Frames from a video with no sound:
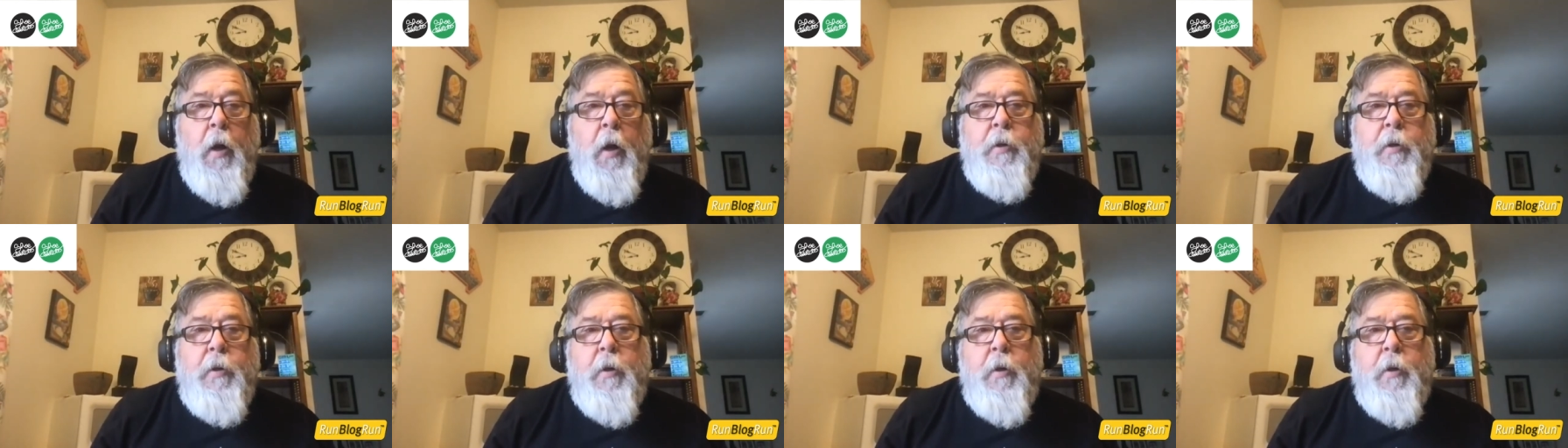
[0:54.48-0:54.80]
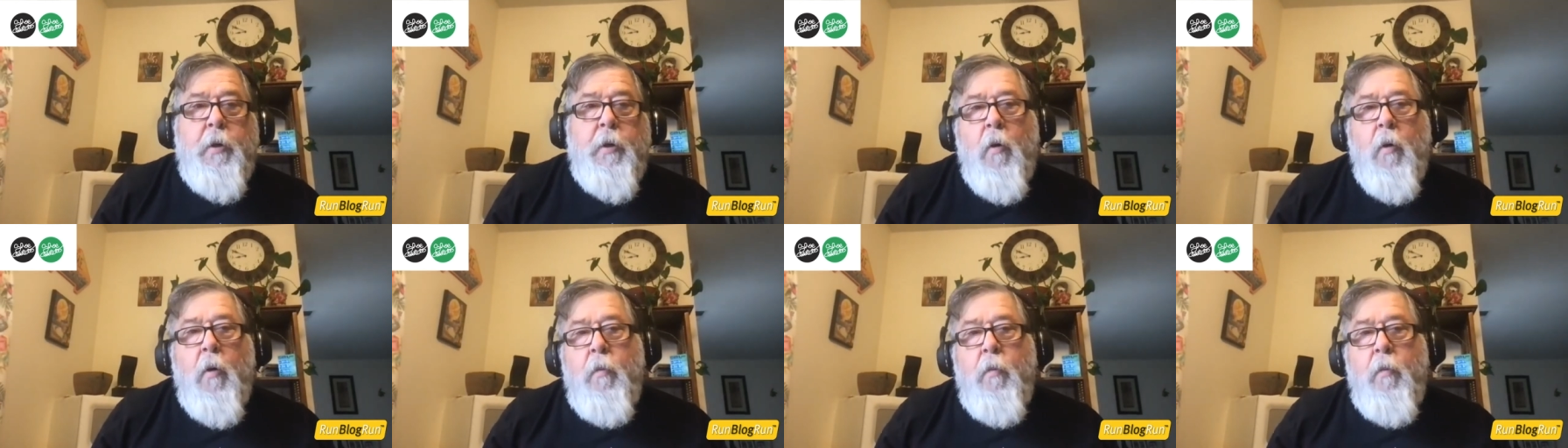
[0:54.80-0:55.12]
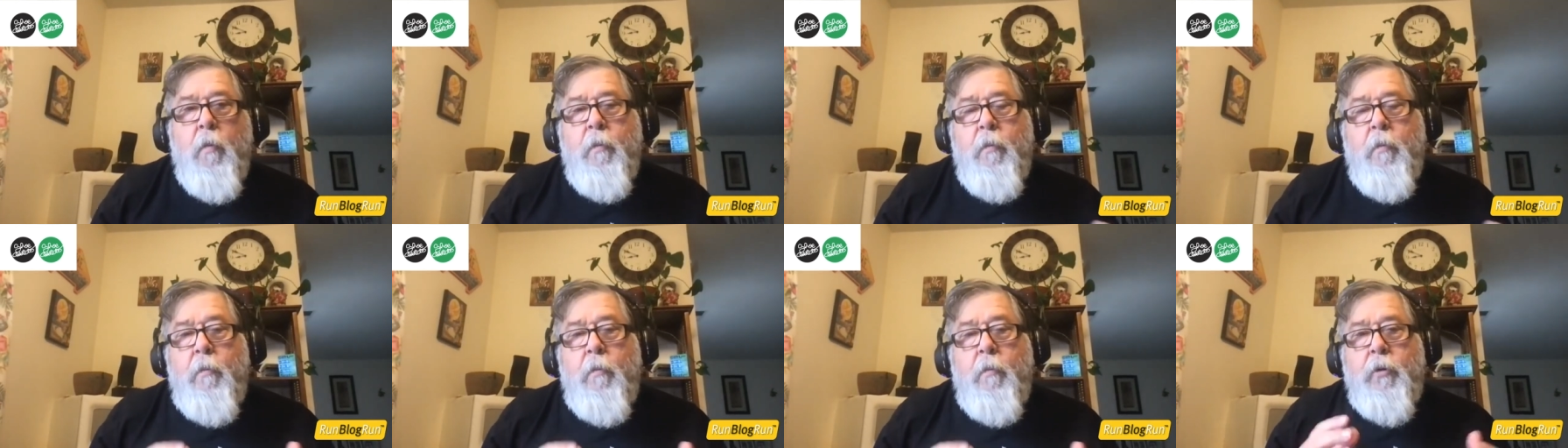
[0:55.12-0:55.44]
So
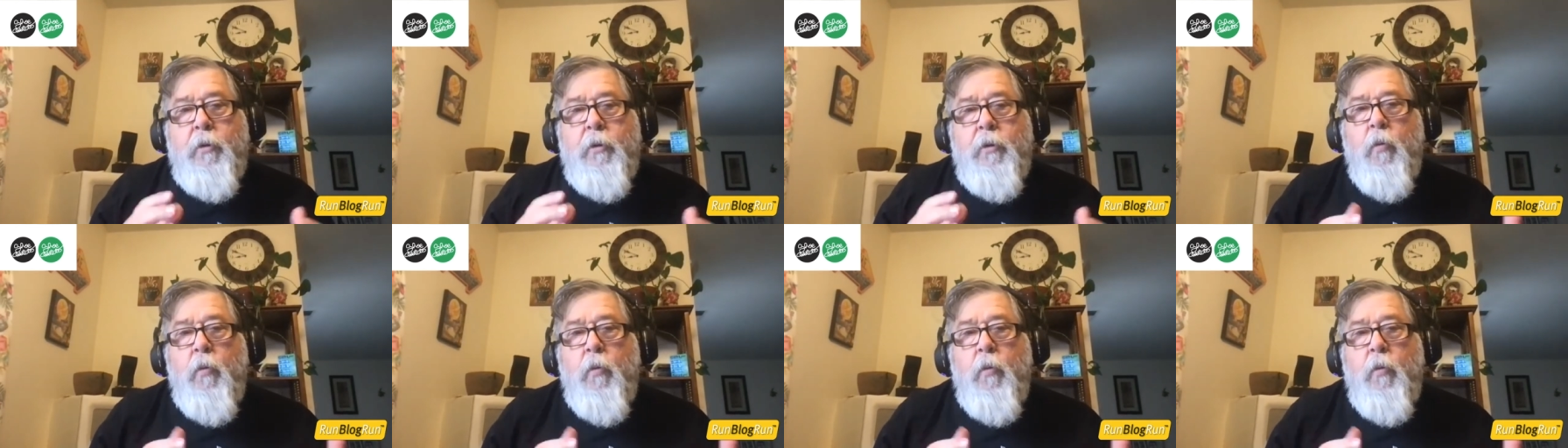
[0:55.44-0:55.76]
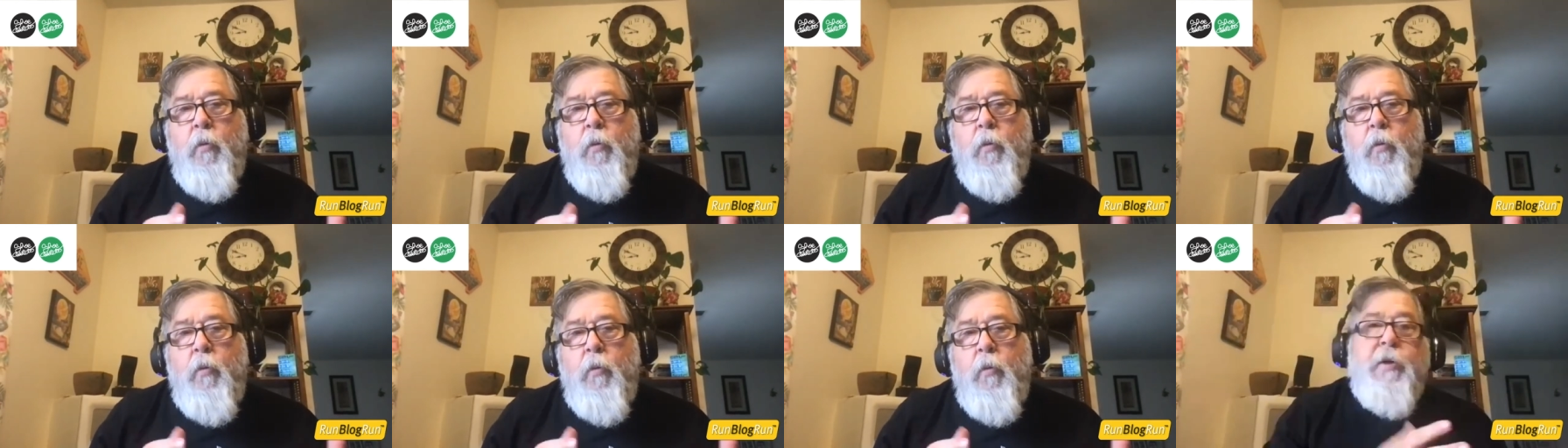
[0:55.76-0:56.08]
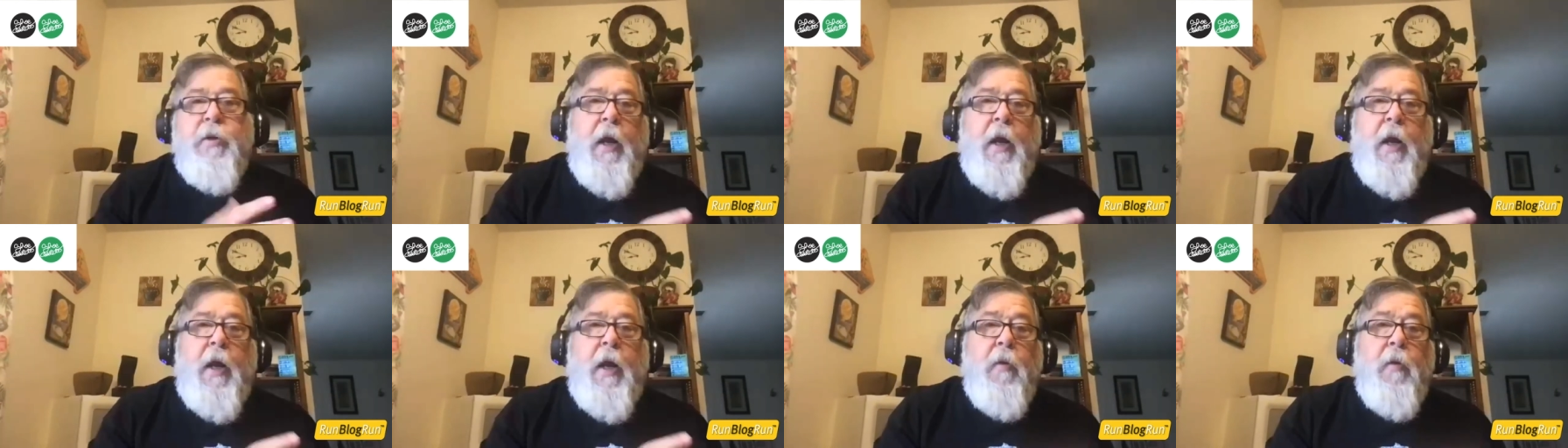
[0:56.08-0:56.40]
should we
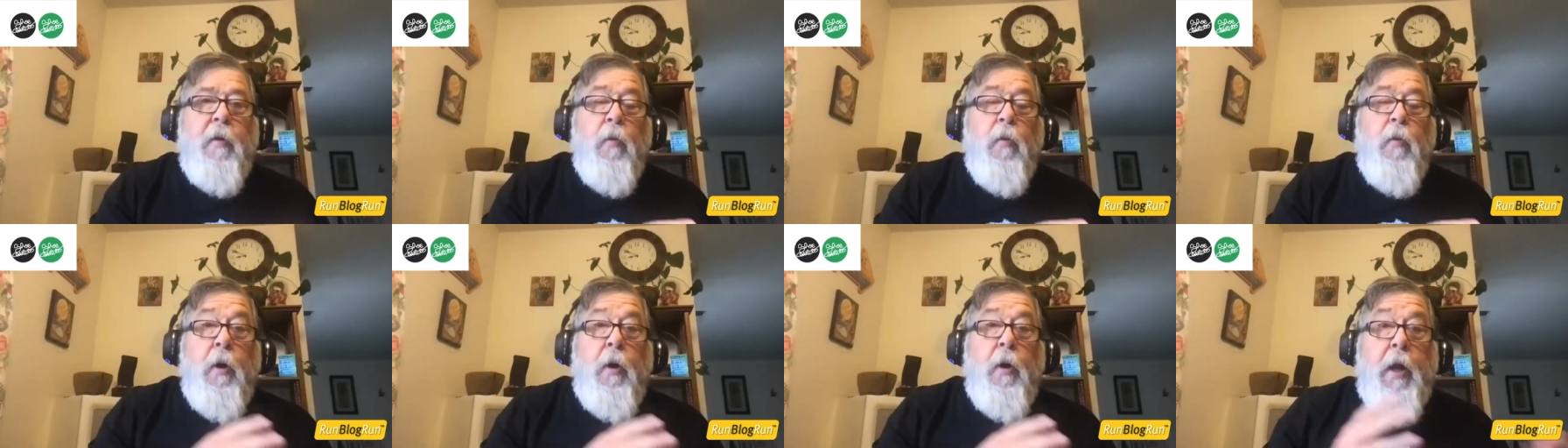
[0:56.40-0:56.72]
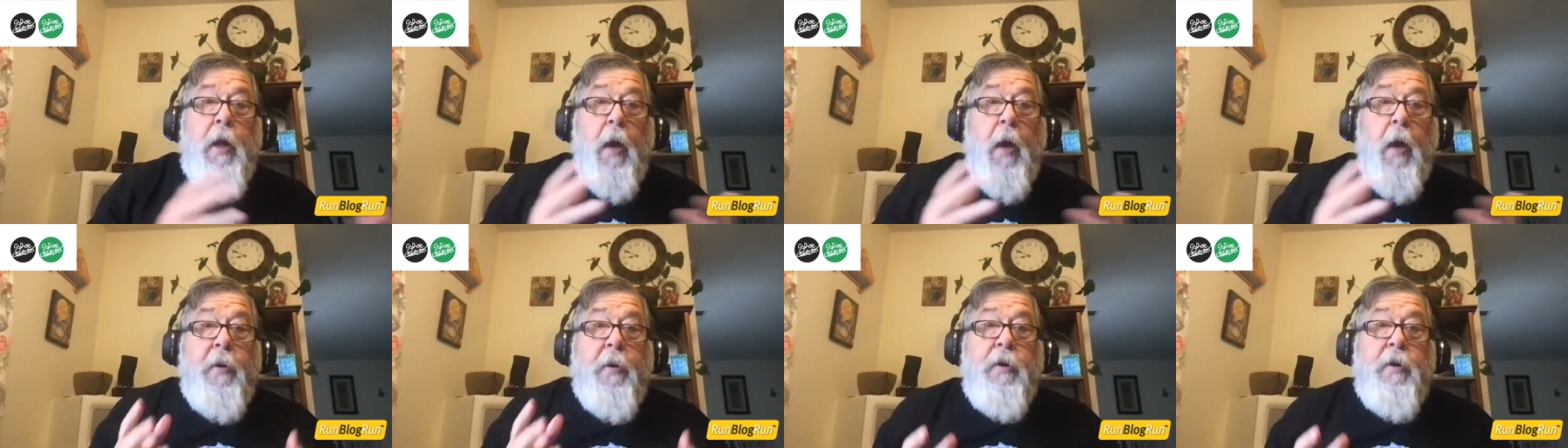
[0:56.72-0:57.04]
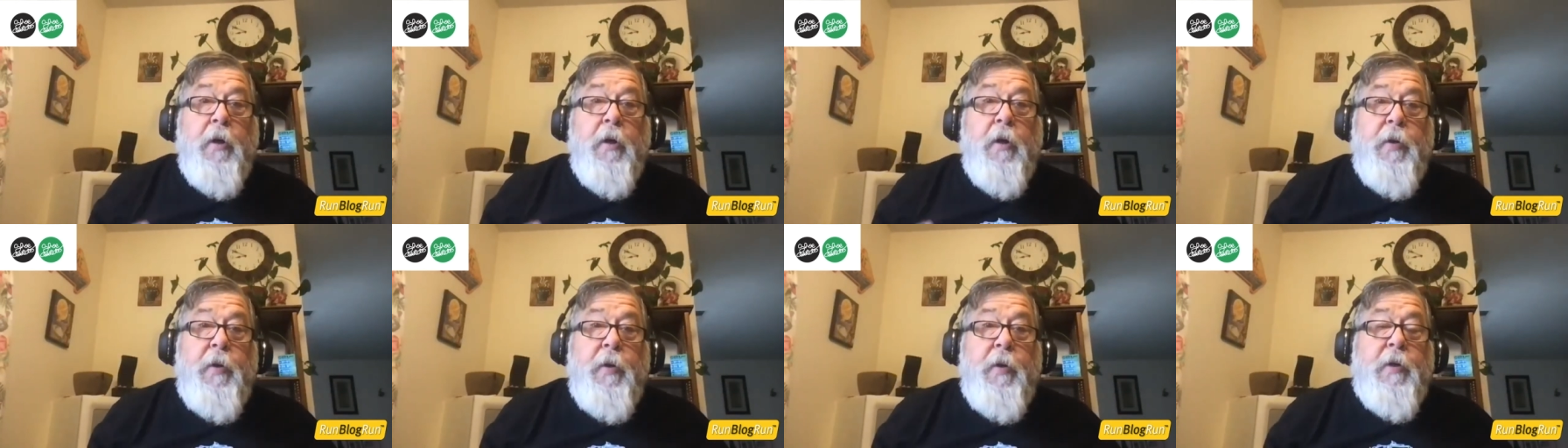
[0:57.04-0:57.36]
understand that really up
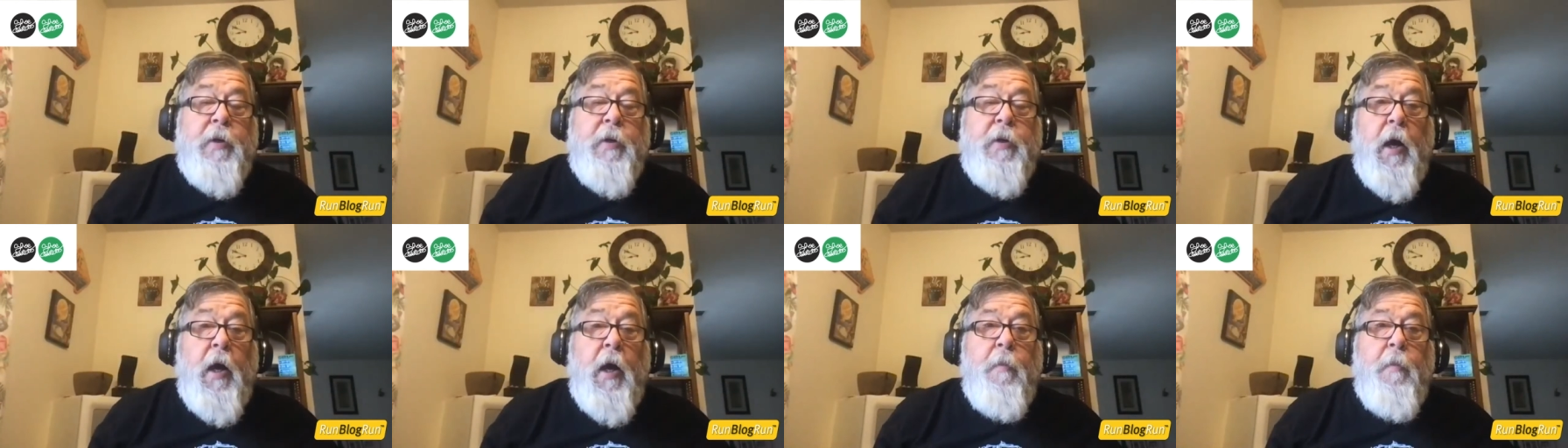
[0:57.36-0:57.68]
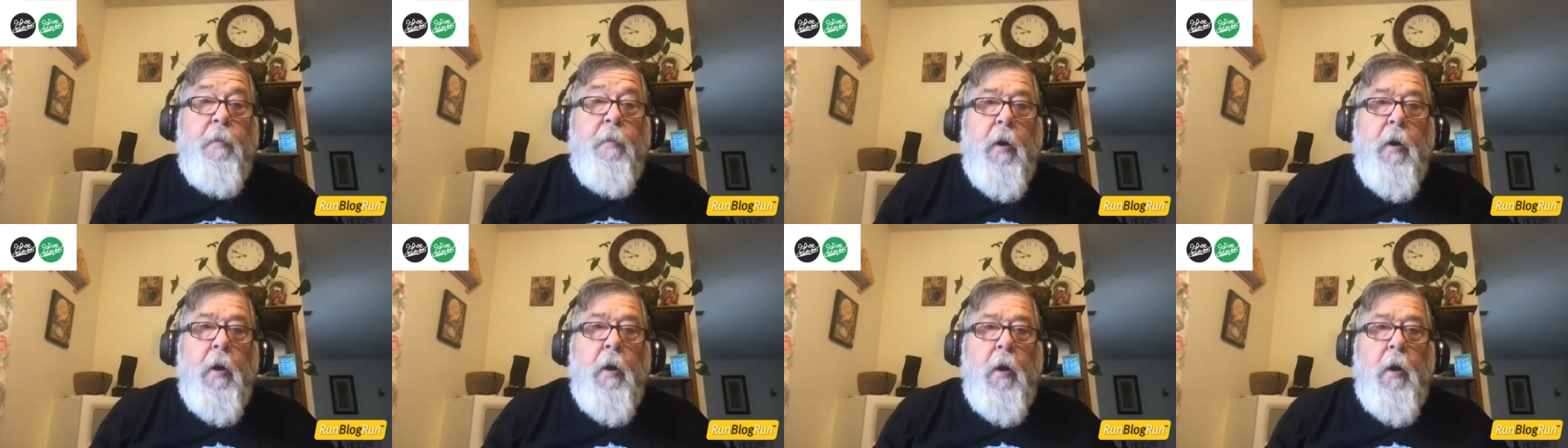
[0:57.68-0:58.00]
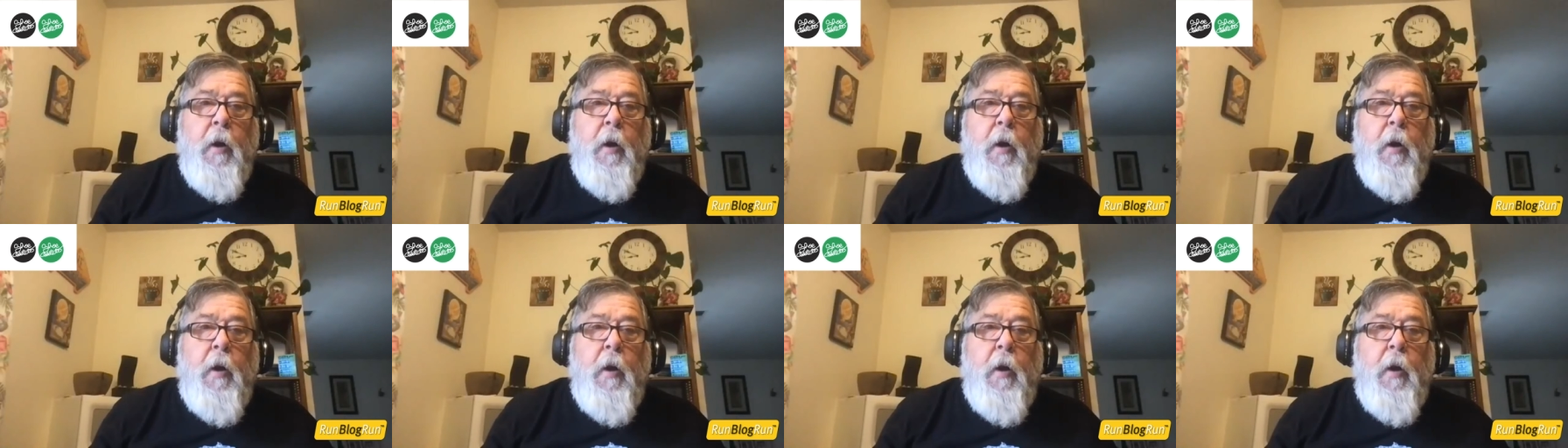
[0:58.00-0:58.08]
until this time,